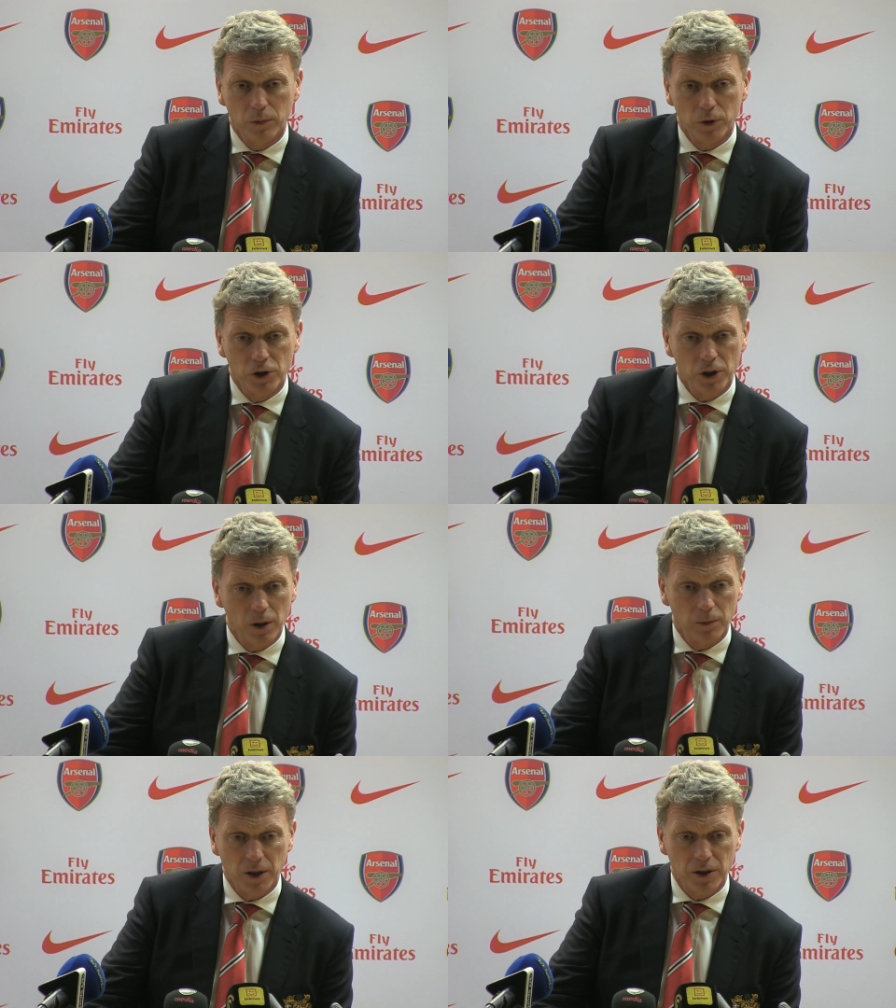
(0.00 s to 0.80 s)
Good
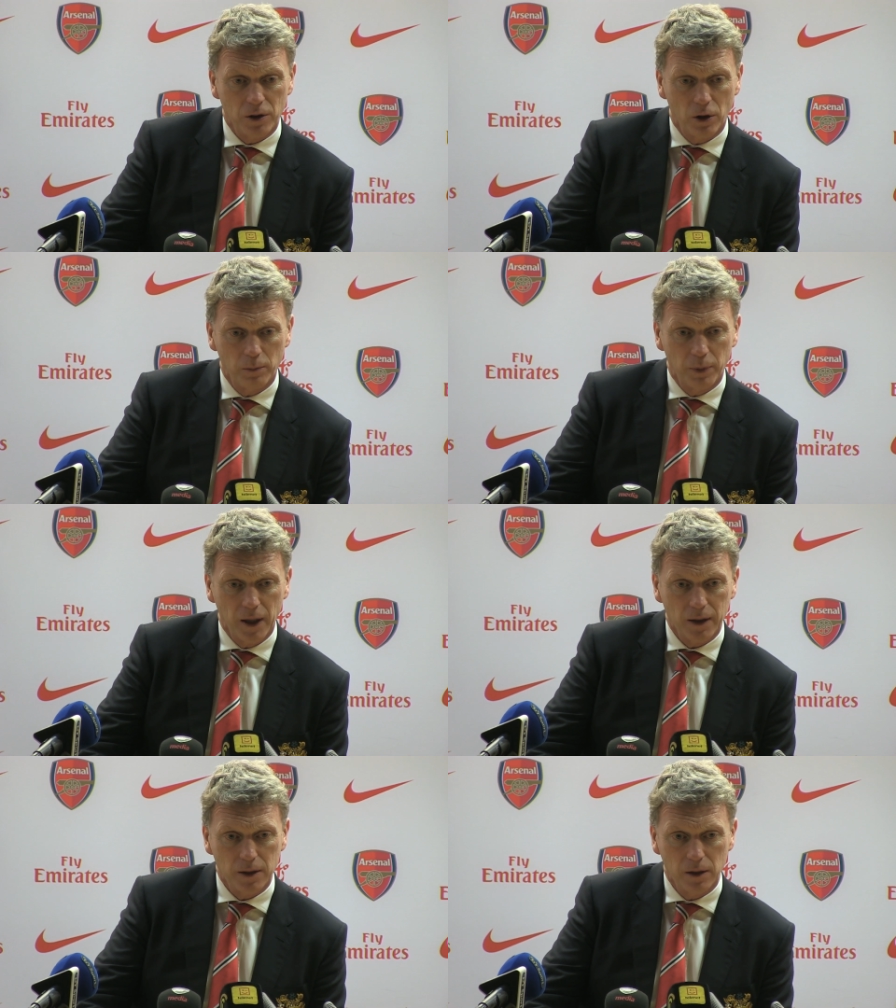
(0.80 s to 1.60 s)
shape, nice and
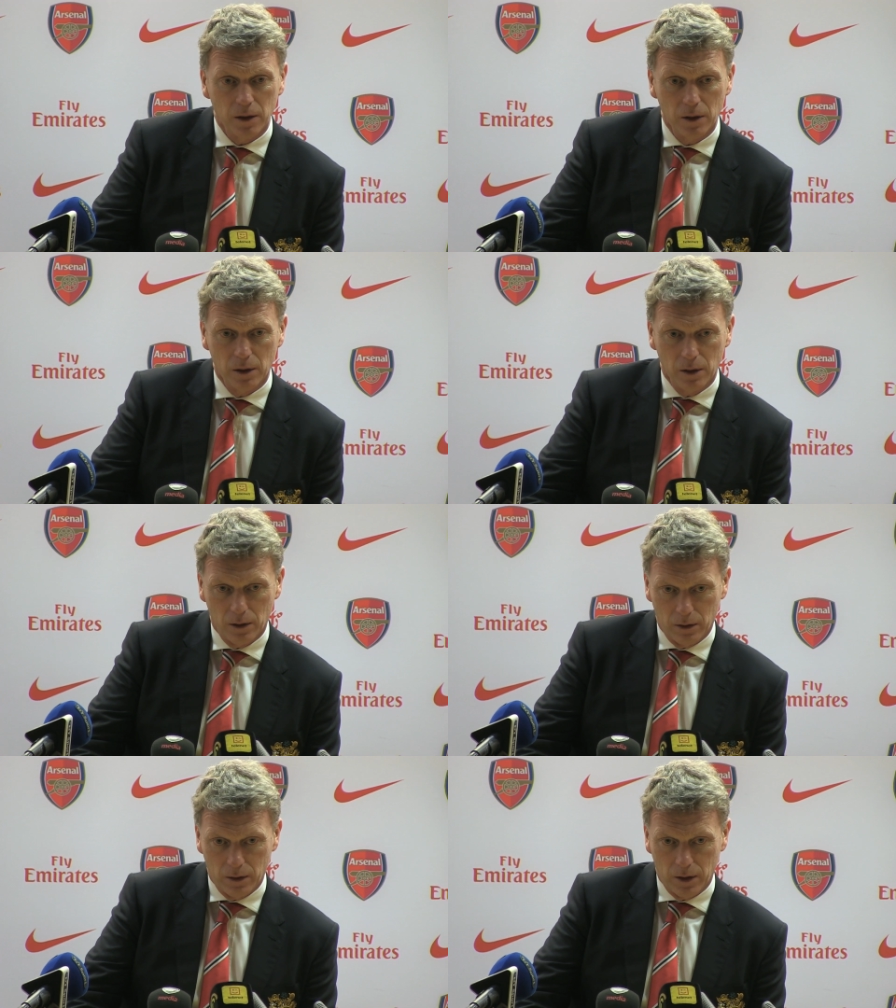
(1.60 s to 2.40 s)
compact.
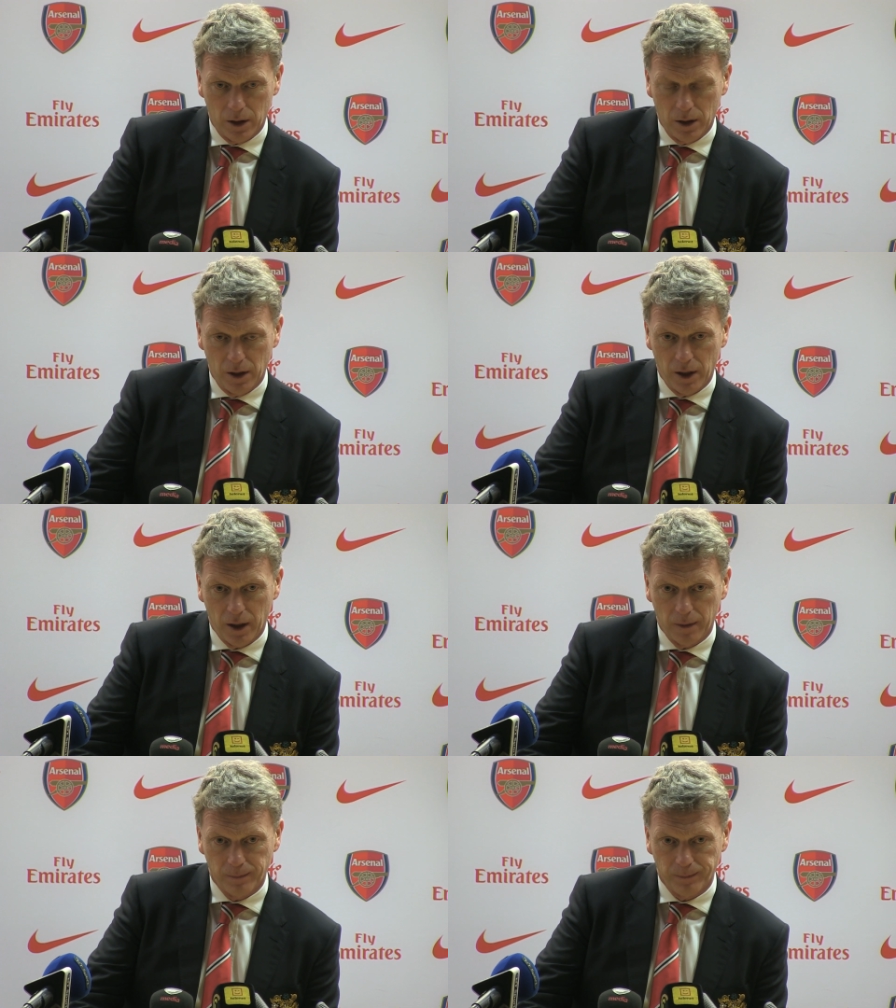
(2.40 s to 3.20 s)

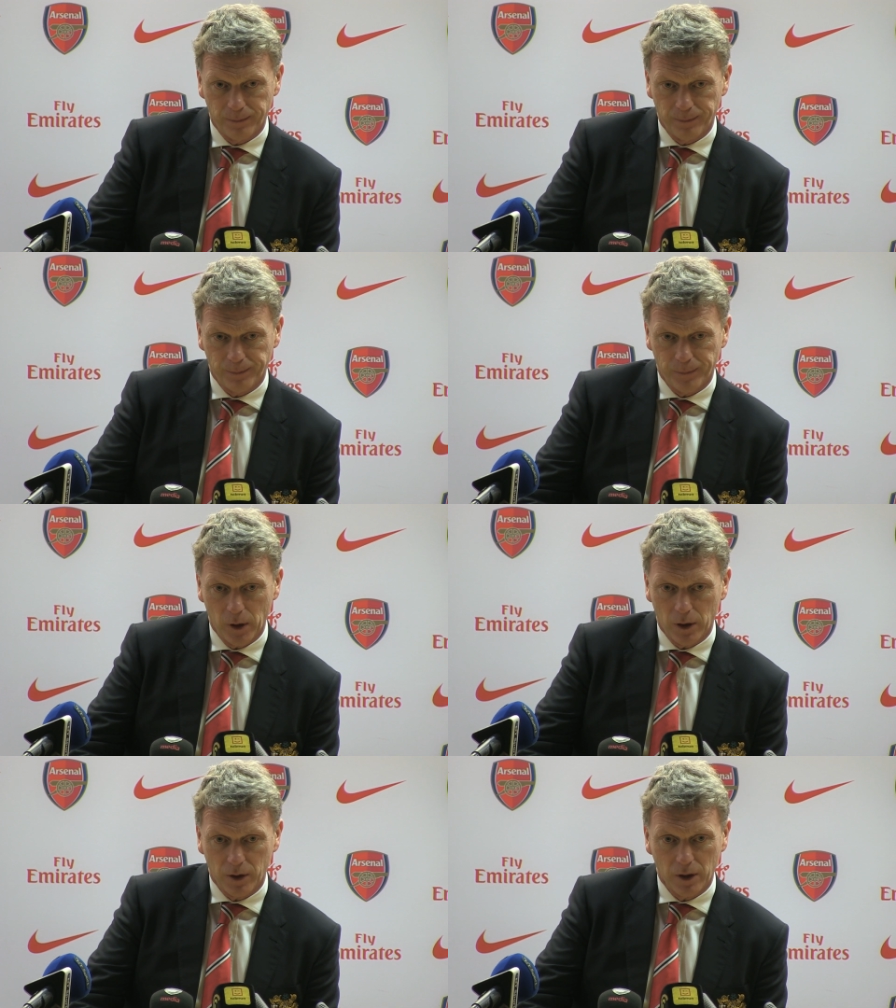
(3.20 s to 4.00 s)
And
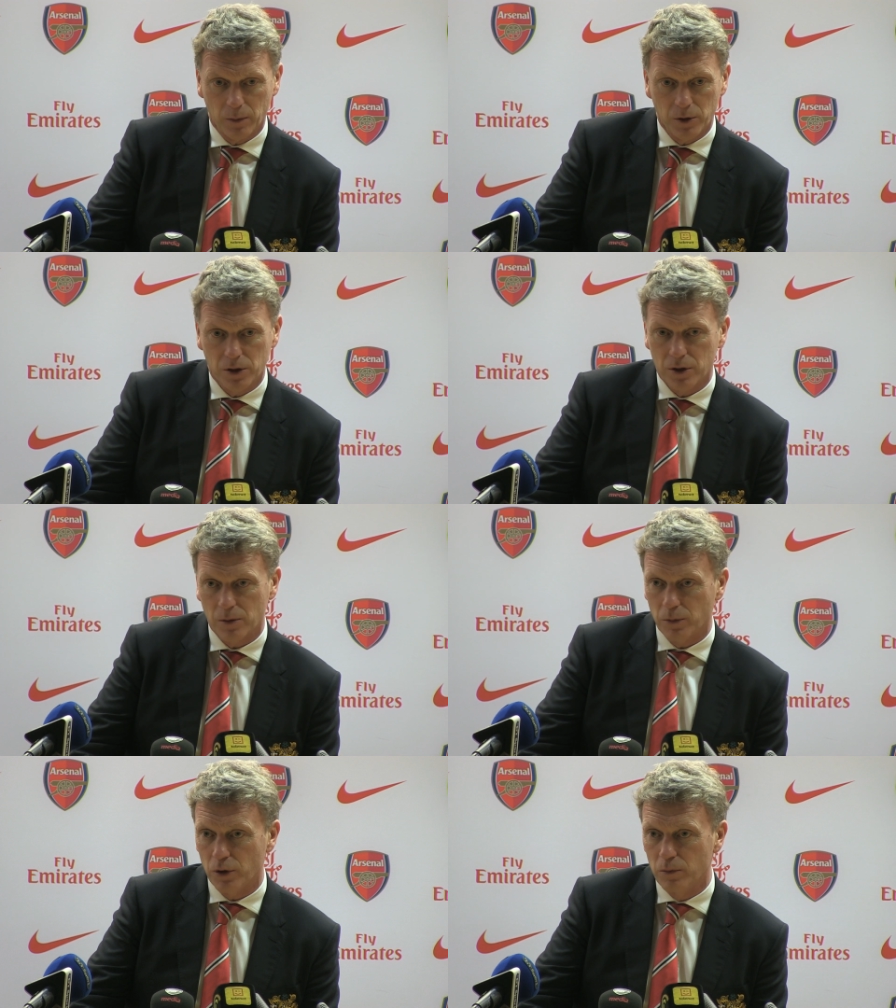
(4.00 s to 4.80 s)
yeah, I think there was
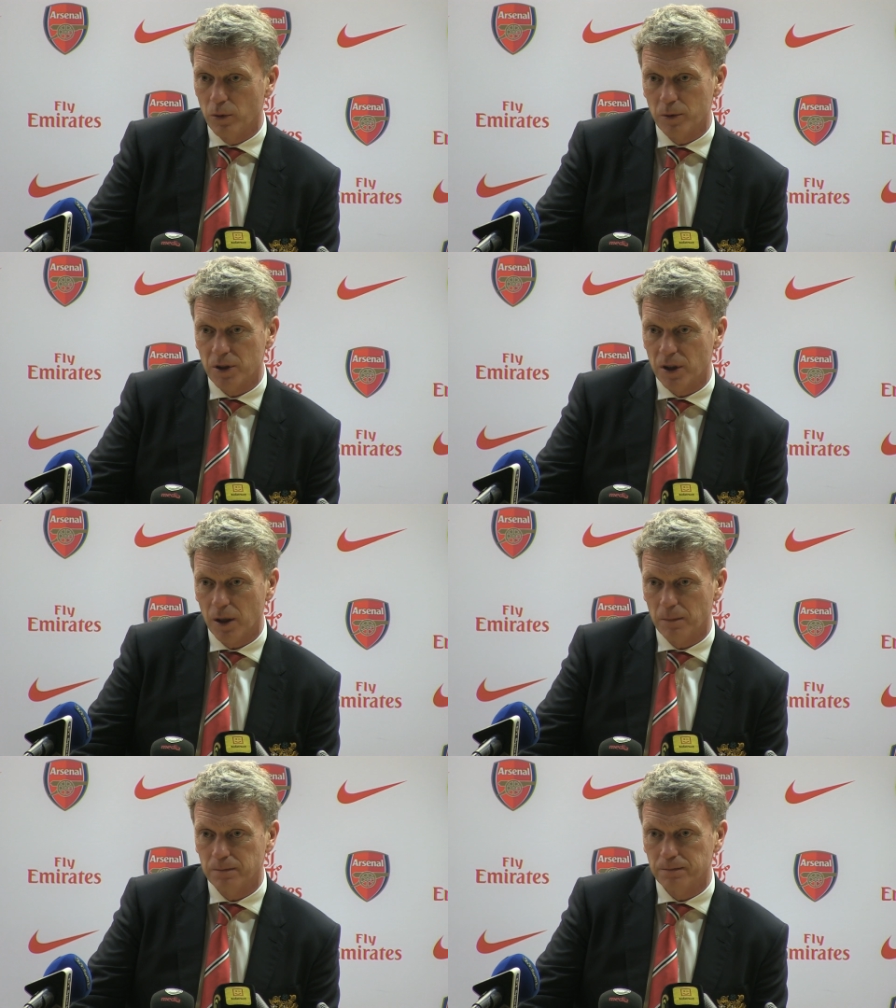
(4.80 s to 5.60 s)
some good moments in the
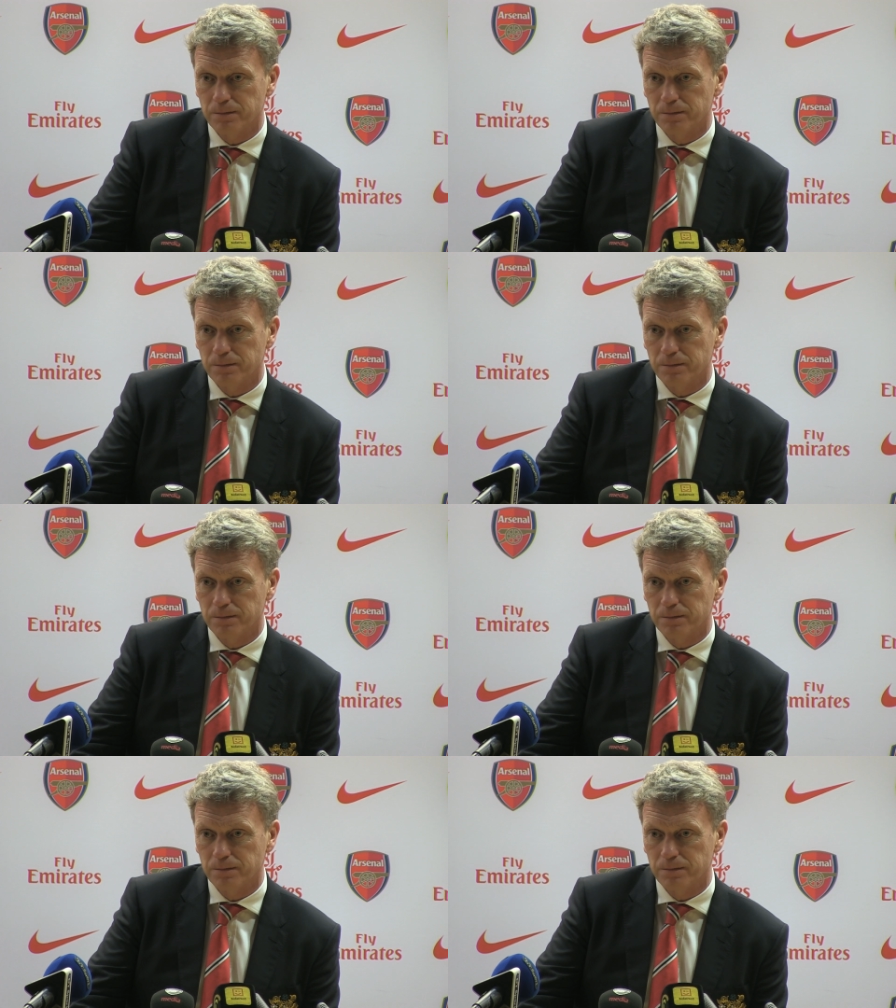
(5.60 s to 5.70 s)
game.